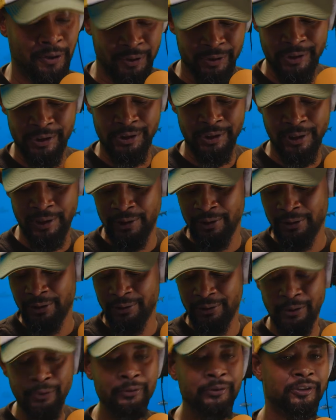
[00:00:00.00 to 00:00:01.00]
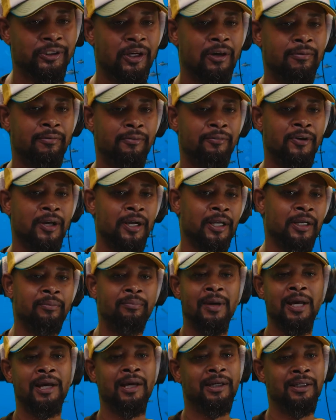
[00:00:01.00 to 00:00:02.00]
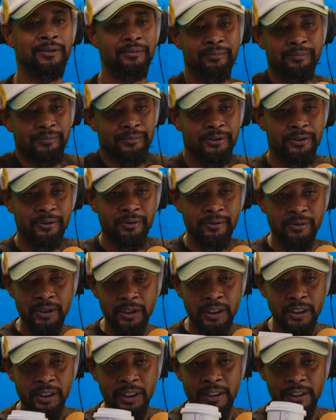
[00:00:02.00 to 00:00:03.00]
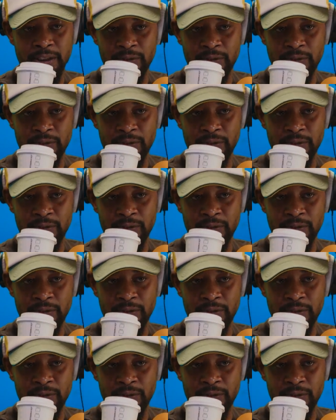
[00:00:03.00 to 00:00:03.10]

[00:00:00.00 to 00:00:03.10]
hear this shit and lose y'all fucking mind. So it